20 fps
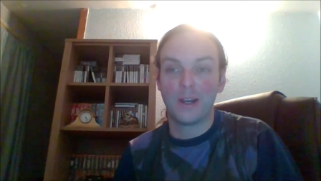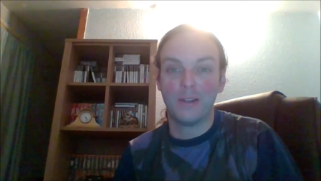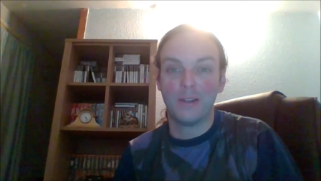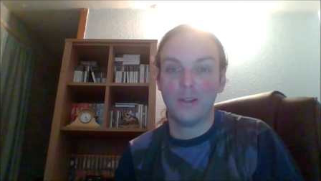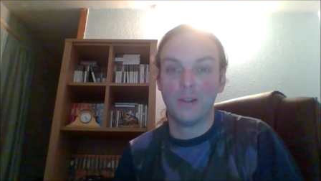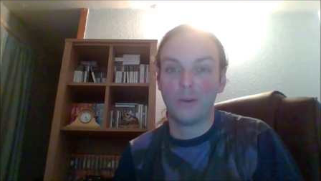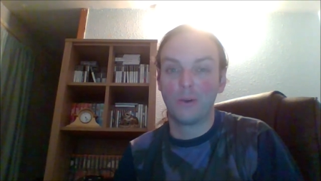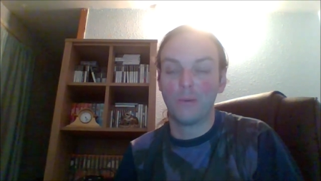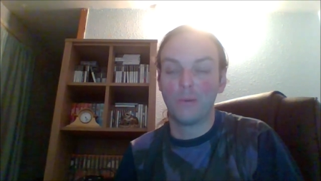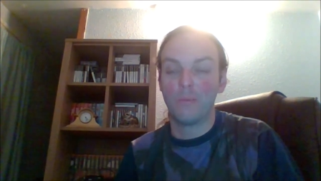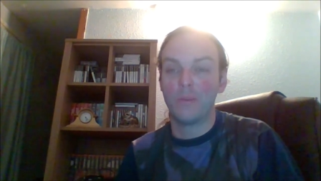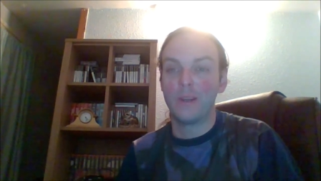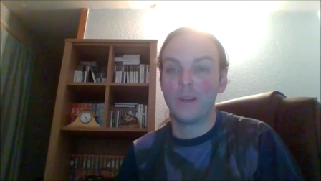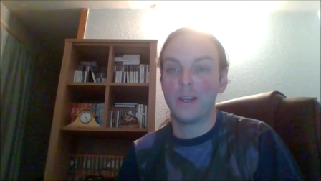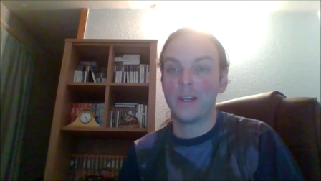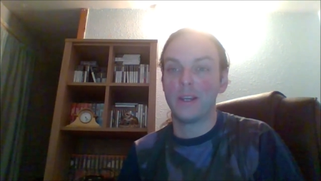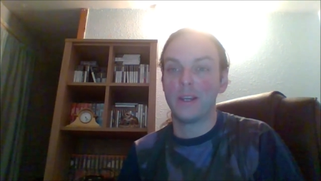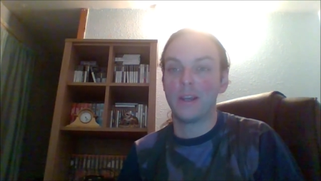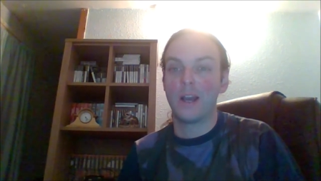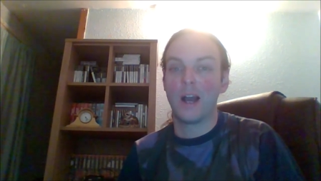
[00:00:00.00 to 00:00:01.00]
there will
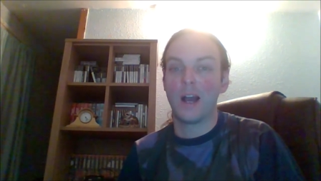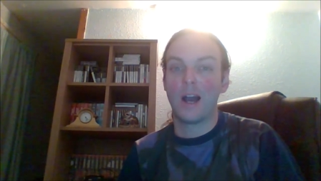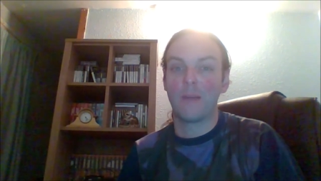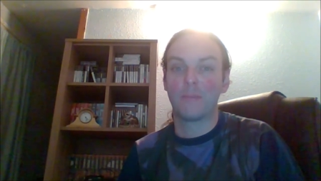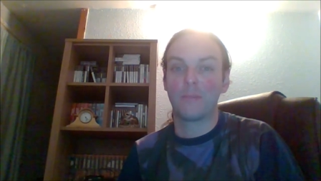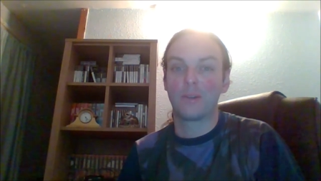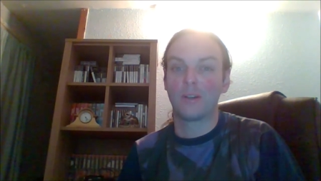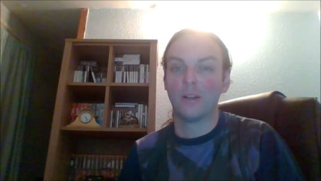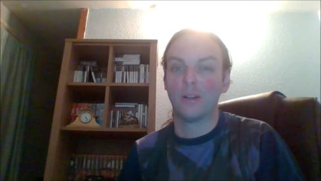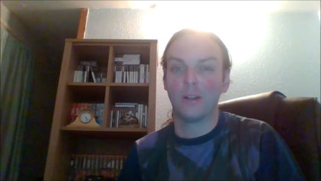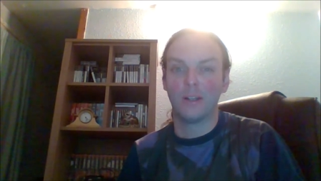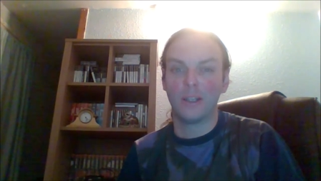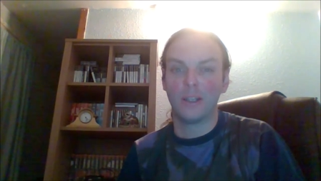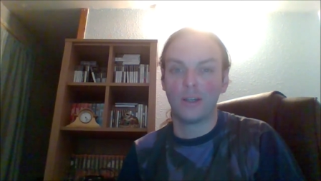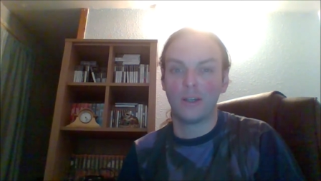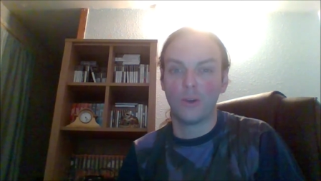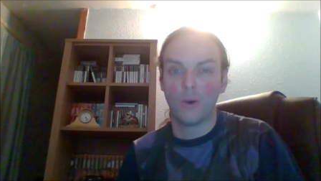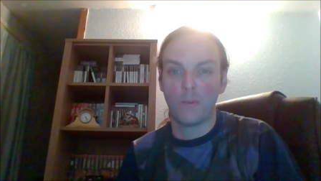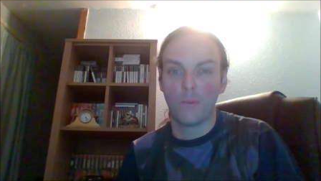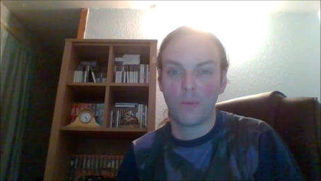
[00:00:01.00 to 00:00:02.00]
be absolutely
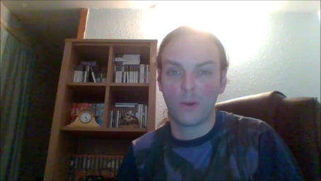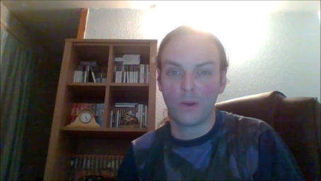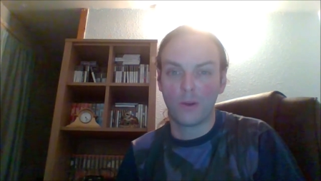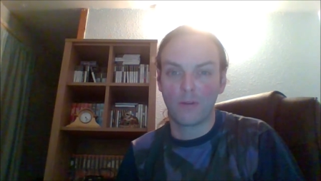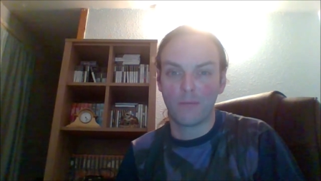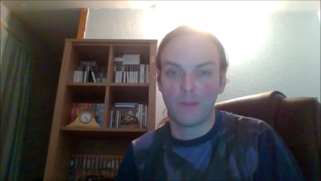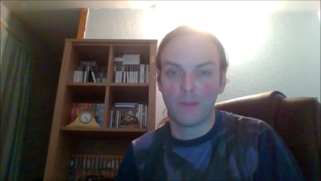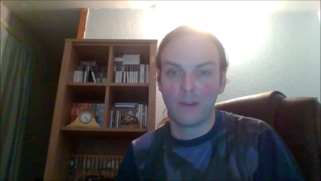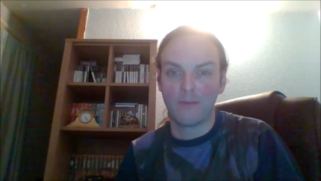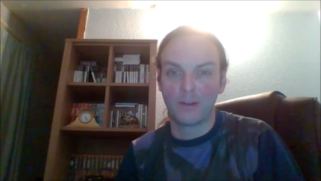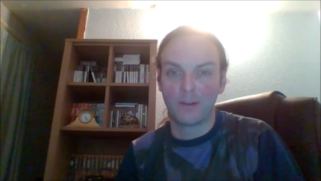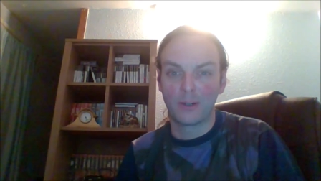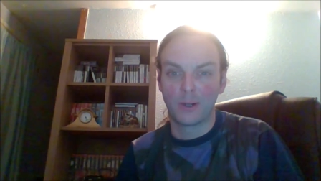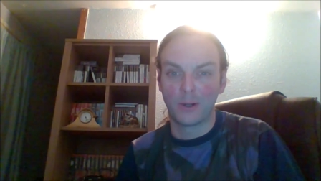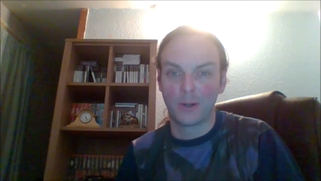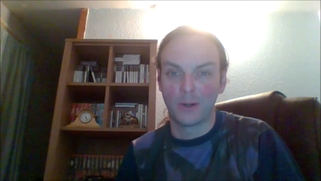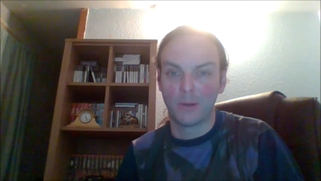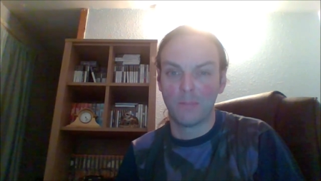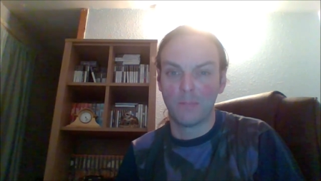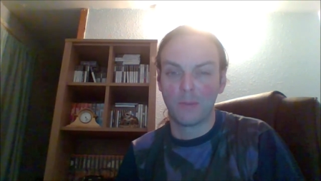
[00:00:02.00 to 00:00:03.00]
no point of me
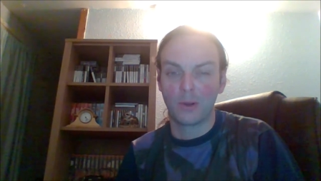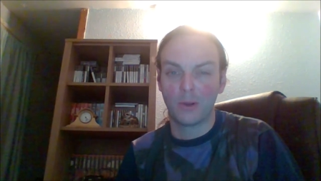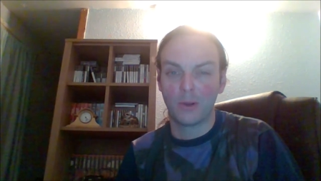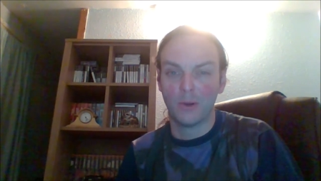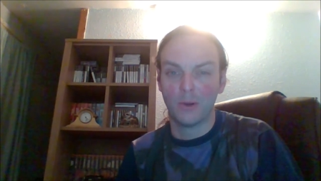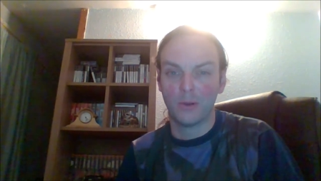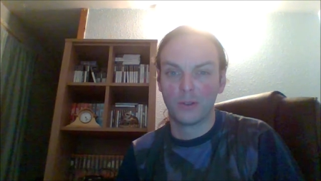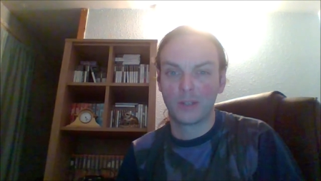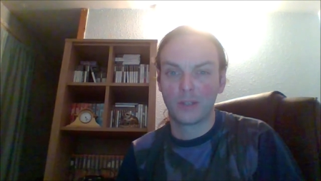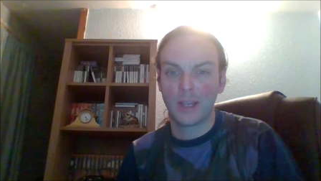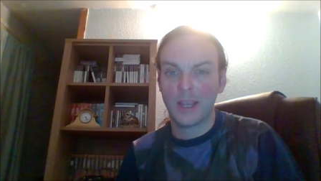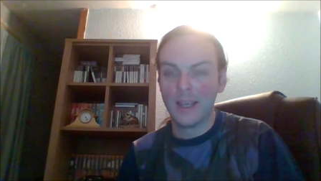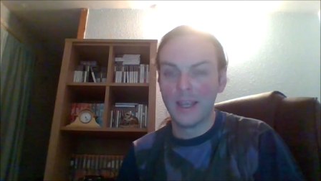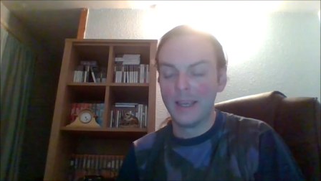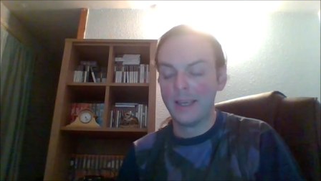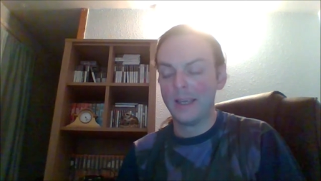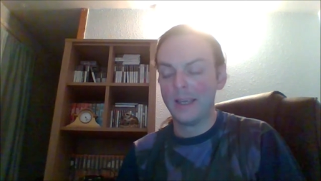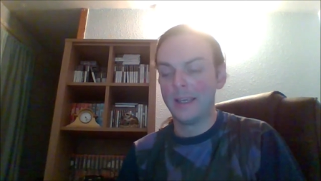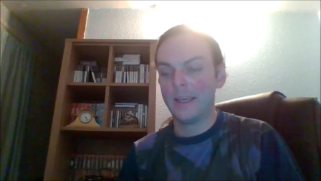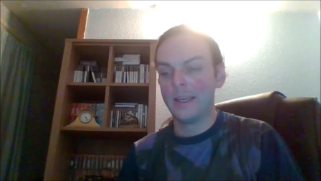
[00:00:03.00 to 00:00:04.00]
returning because
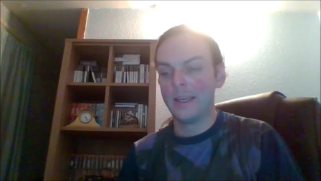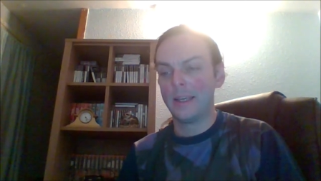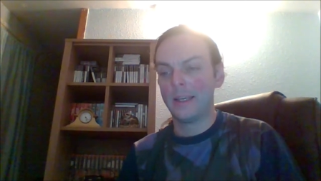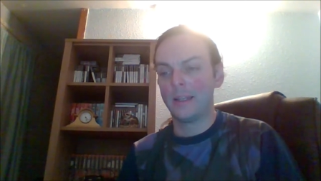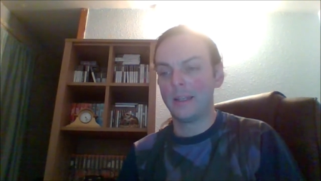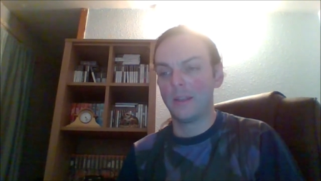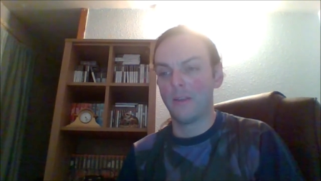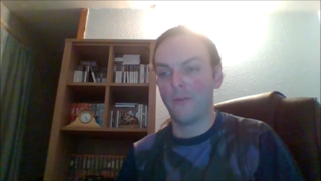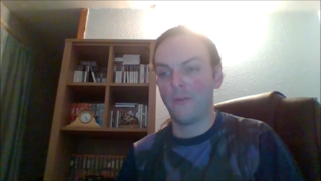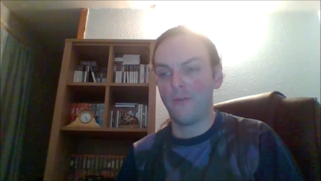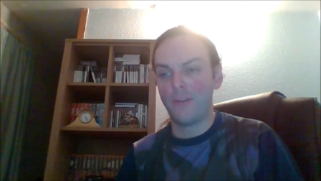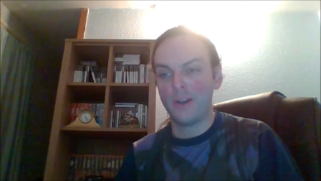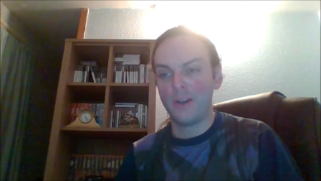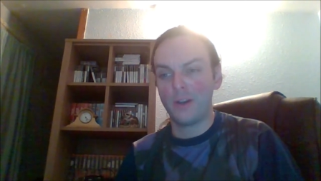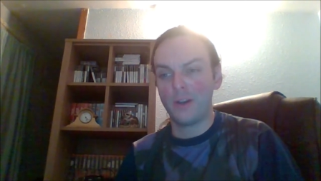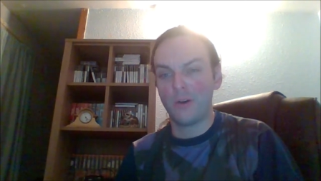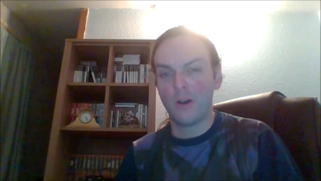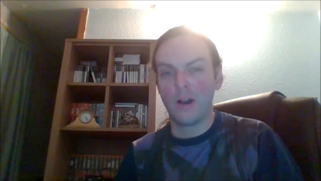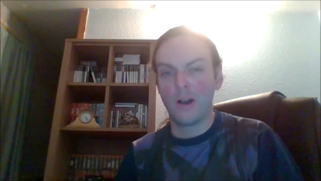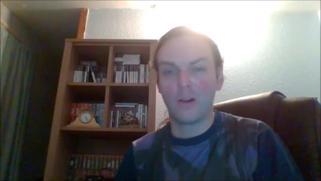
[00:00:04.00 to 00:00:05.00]
the
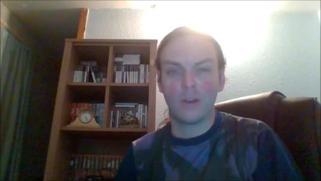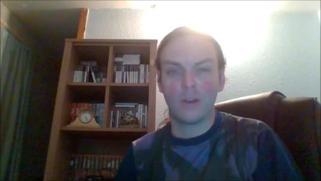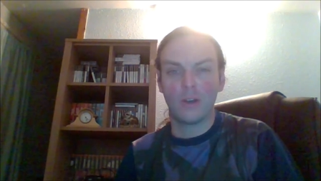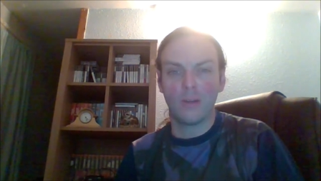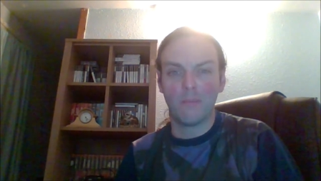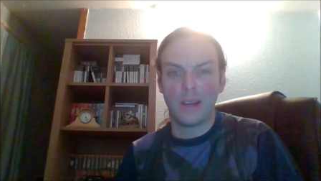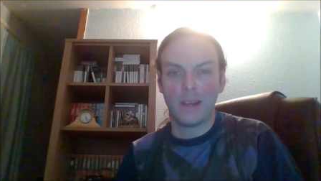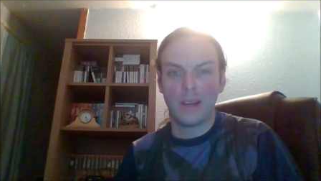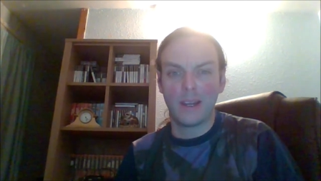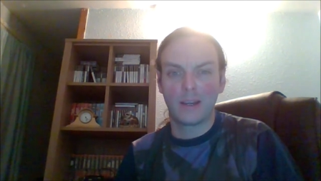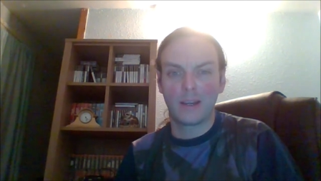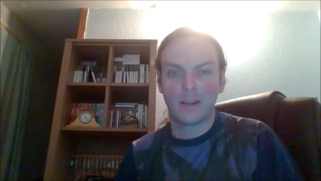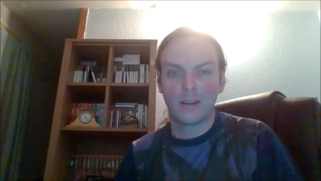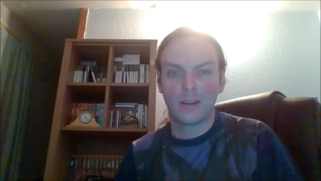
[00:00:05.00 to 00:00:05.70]
video I'm going to make